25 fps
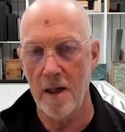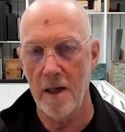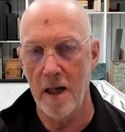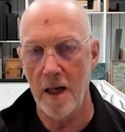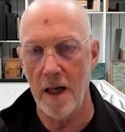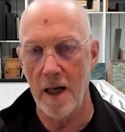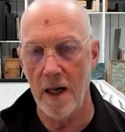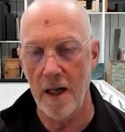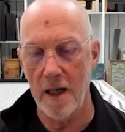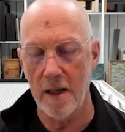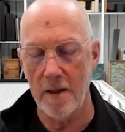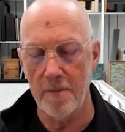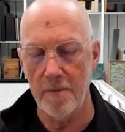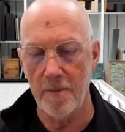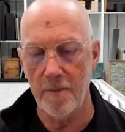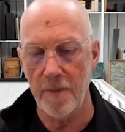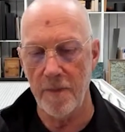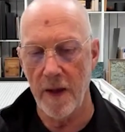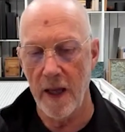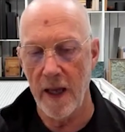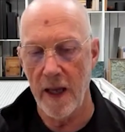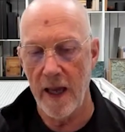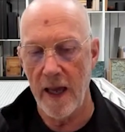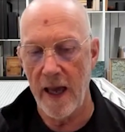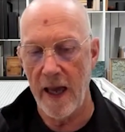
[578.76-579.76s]

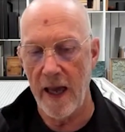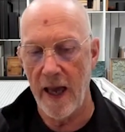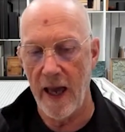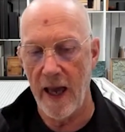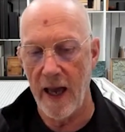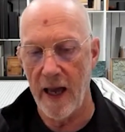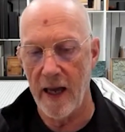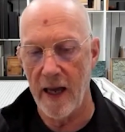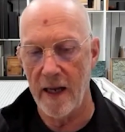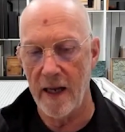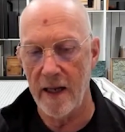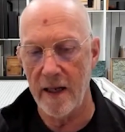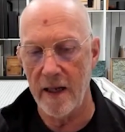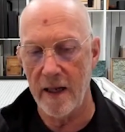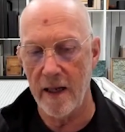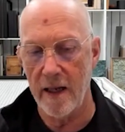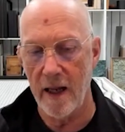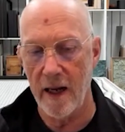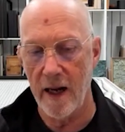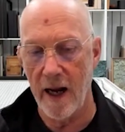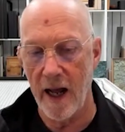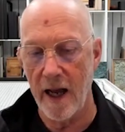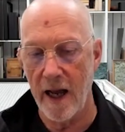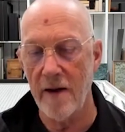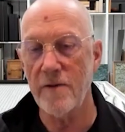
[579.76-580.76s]
And
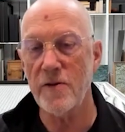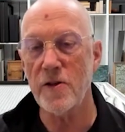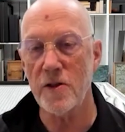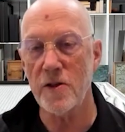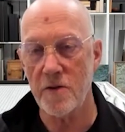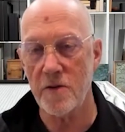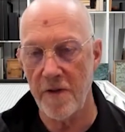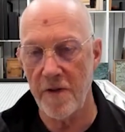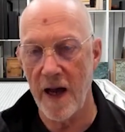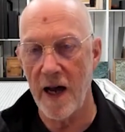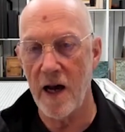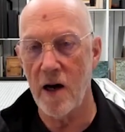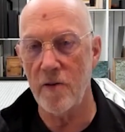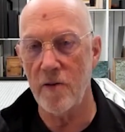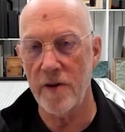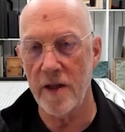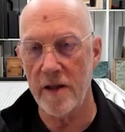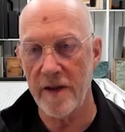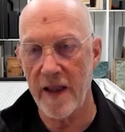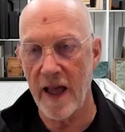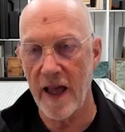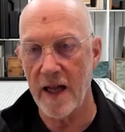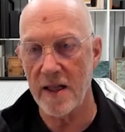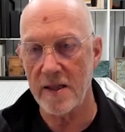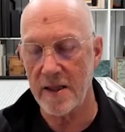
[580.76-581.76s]
I have just found
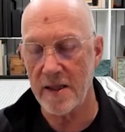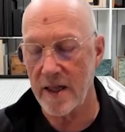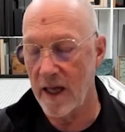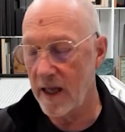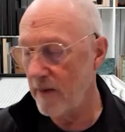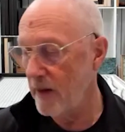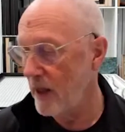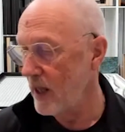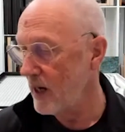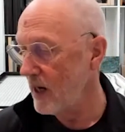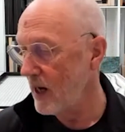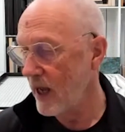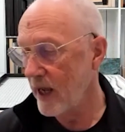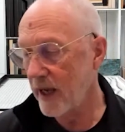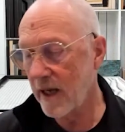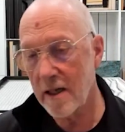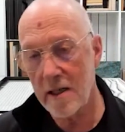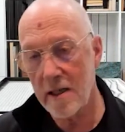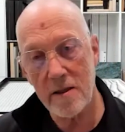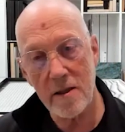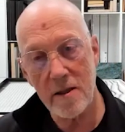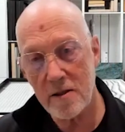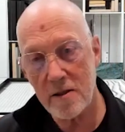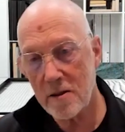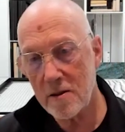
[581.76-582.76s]
and then I
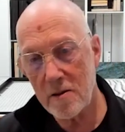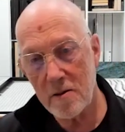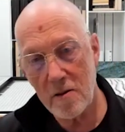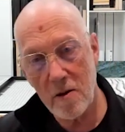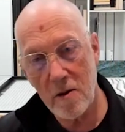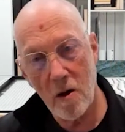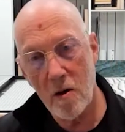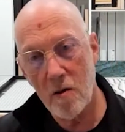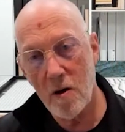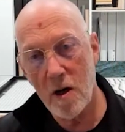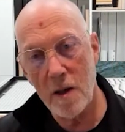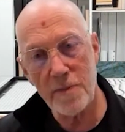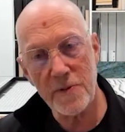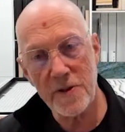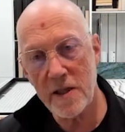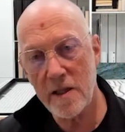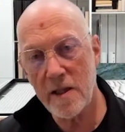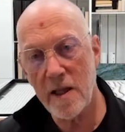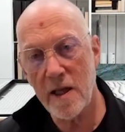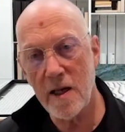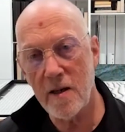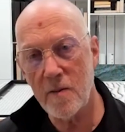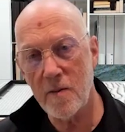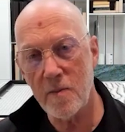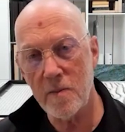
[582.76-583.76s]
can just go up to
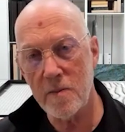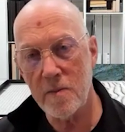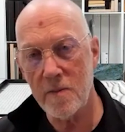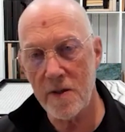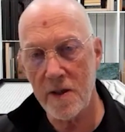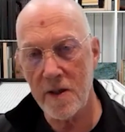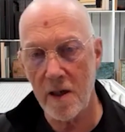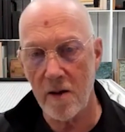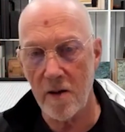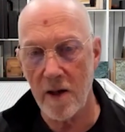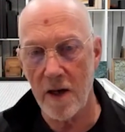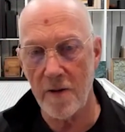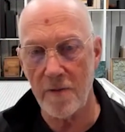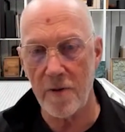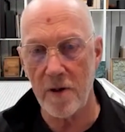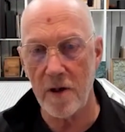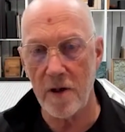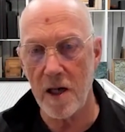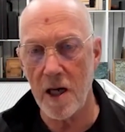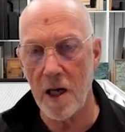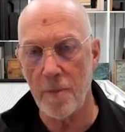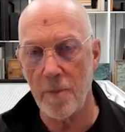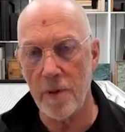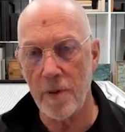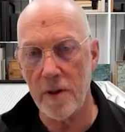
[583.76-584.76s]
them, after
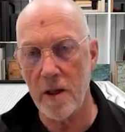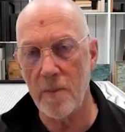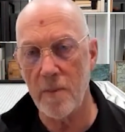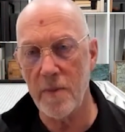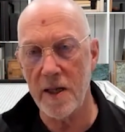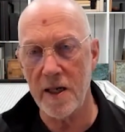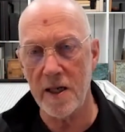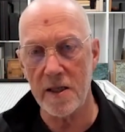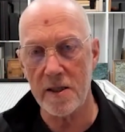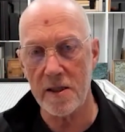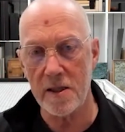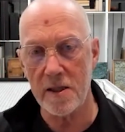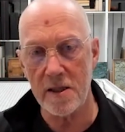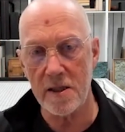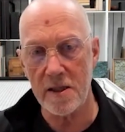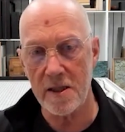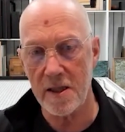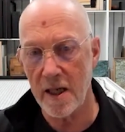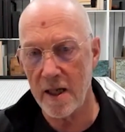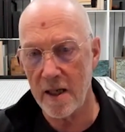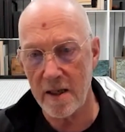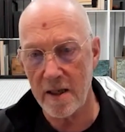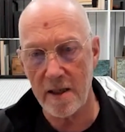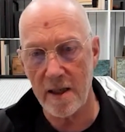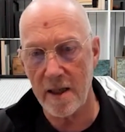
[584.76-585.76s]
a couple of minutes and
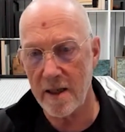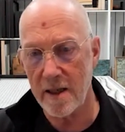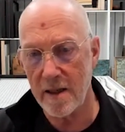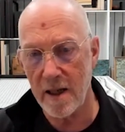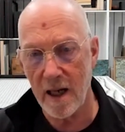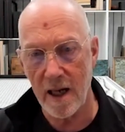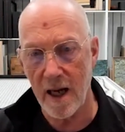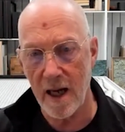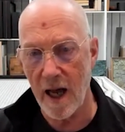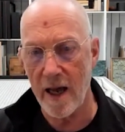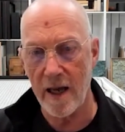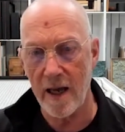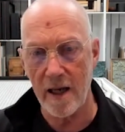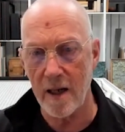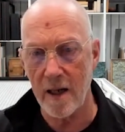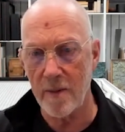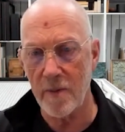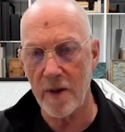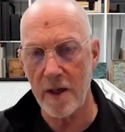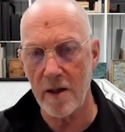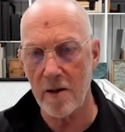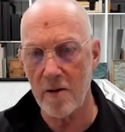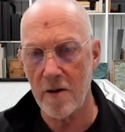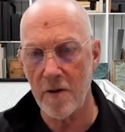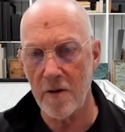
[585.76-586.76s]
say, hi,
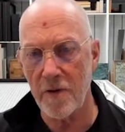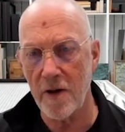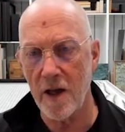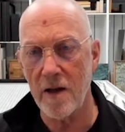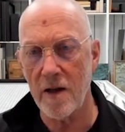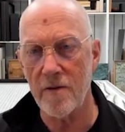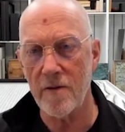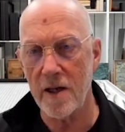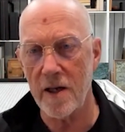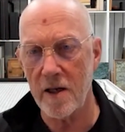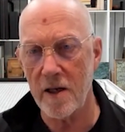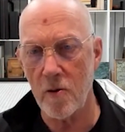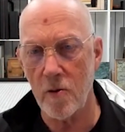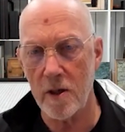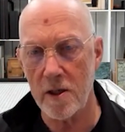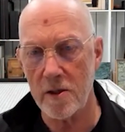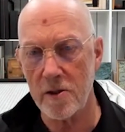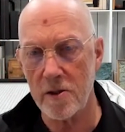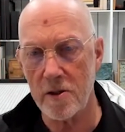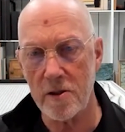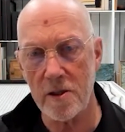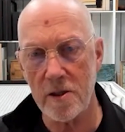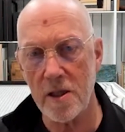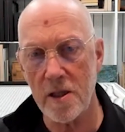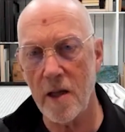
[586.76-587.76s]
I'm here. If you have any
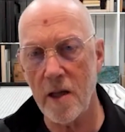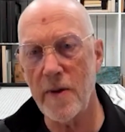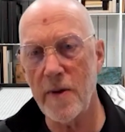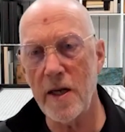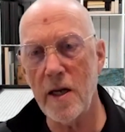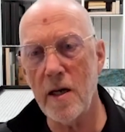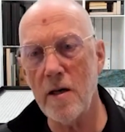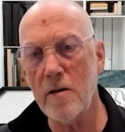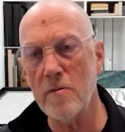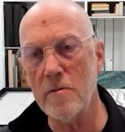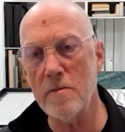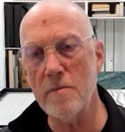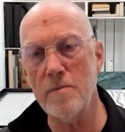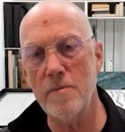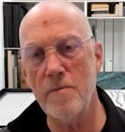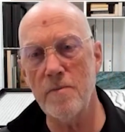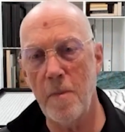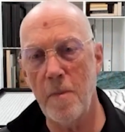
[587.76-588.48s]
questions, let me know.